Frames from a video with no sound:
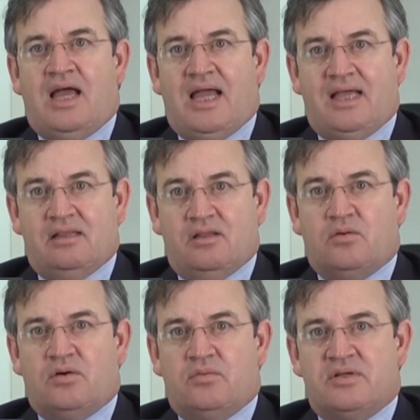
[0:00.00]
a
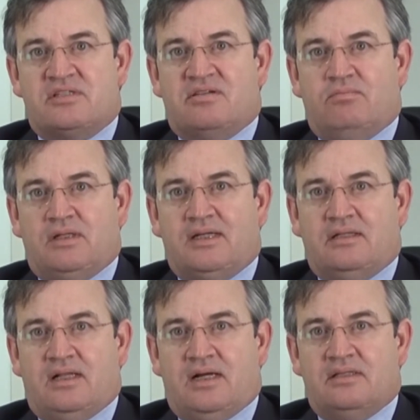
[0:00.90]
lower risk of blood
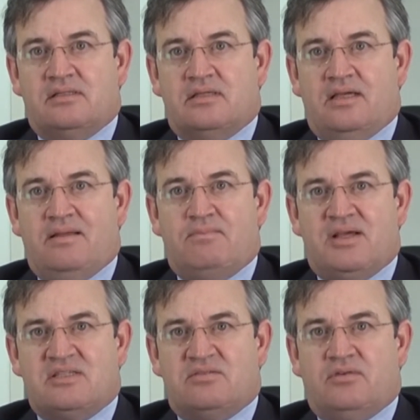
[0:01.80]
clots, and
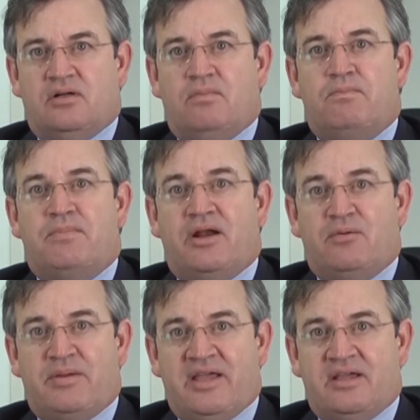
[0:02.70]
best of all,
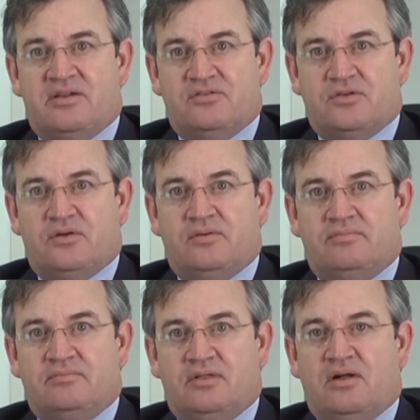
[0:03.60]
better pain control.
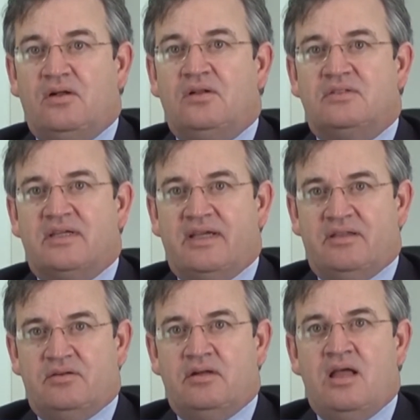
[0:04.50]
All
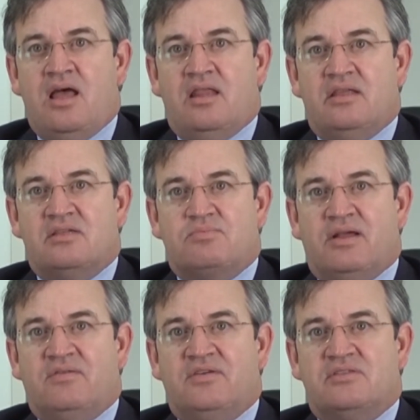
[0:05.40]
together, these
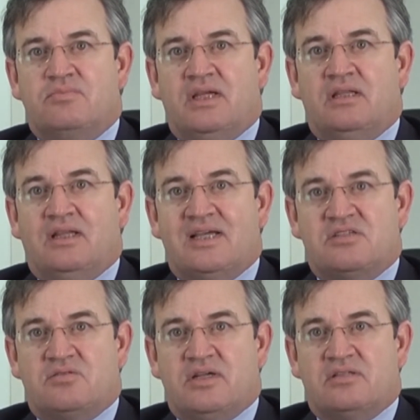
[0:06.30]
benefits mean less
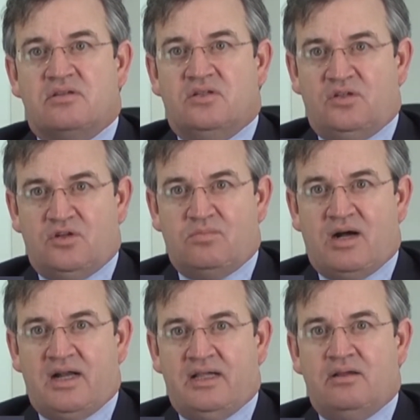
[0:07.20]
stress on your
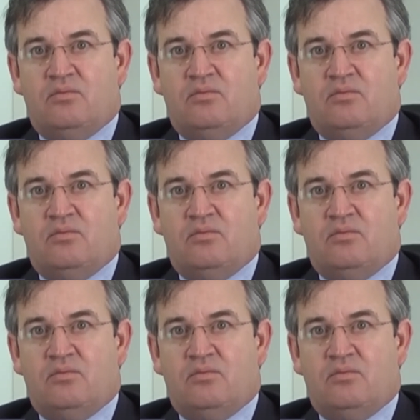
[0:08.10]
body